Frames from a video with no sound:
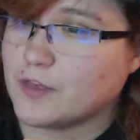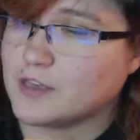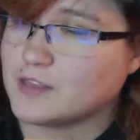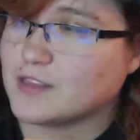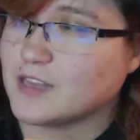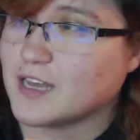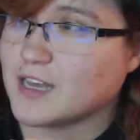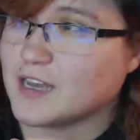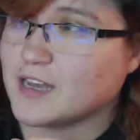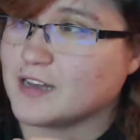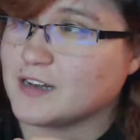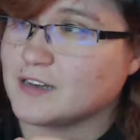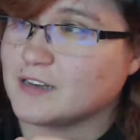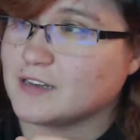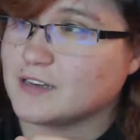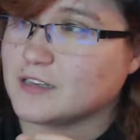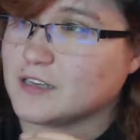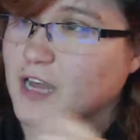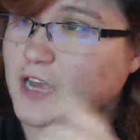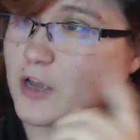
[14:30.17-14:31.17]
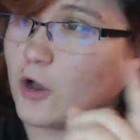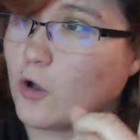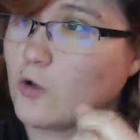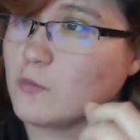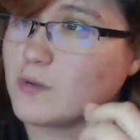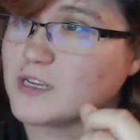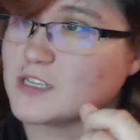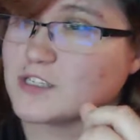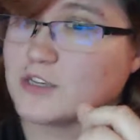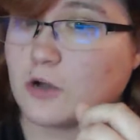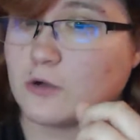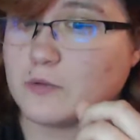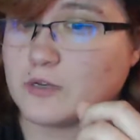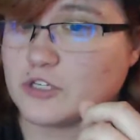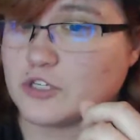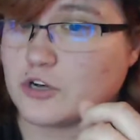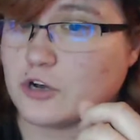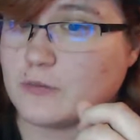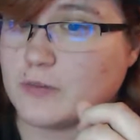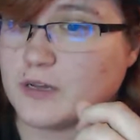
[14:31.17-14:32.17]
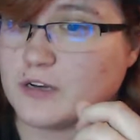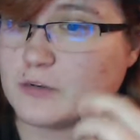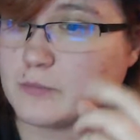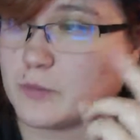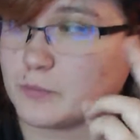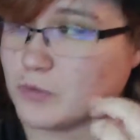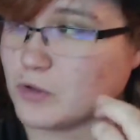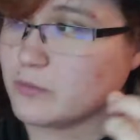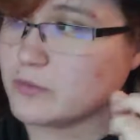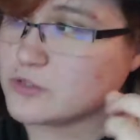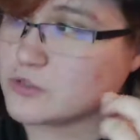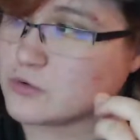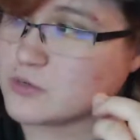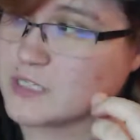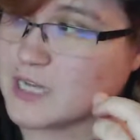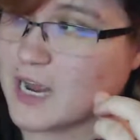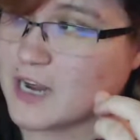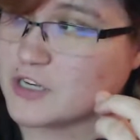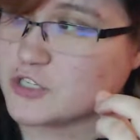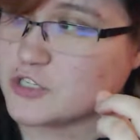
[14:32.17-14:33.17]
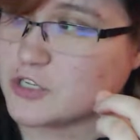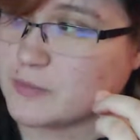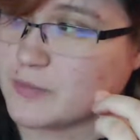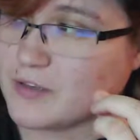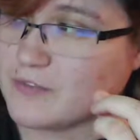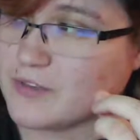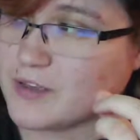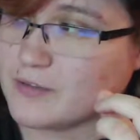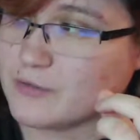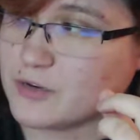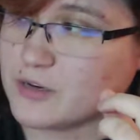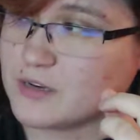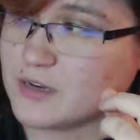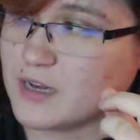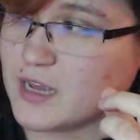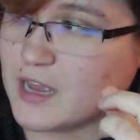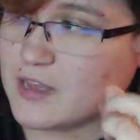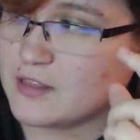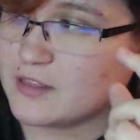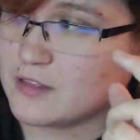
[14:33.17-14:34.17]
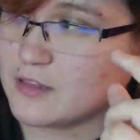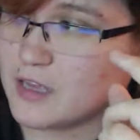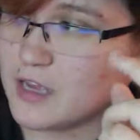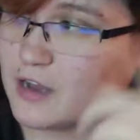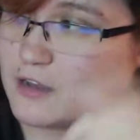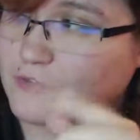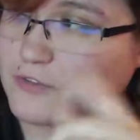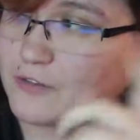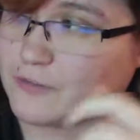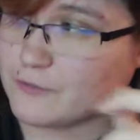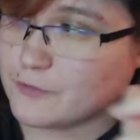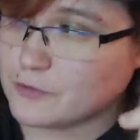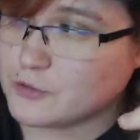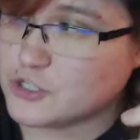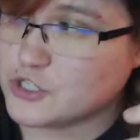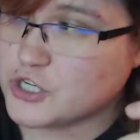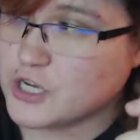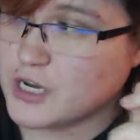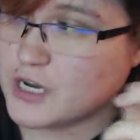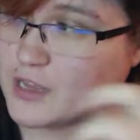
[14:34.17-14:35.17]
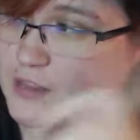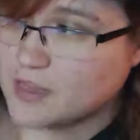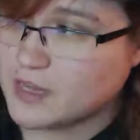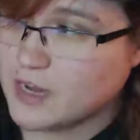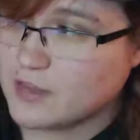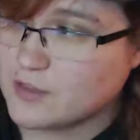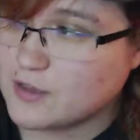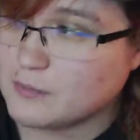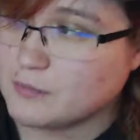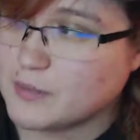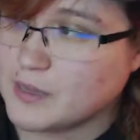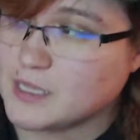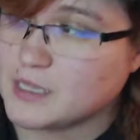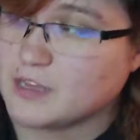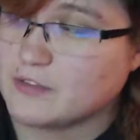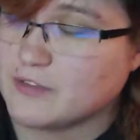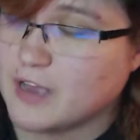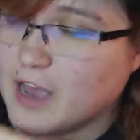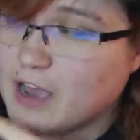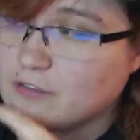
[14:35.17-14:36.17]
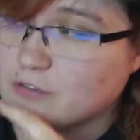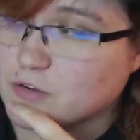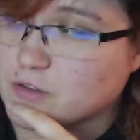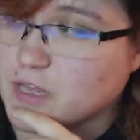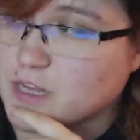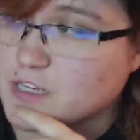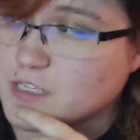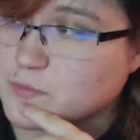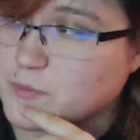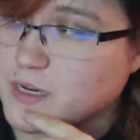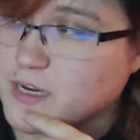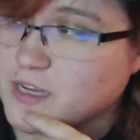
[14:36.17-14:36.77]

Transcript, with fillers: think that I always go with Charmander, but Bulbasaur is actually my favorite and of the first gen, and then I think Bayleaf after that is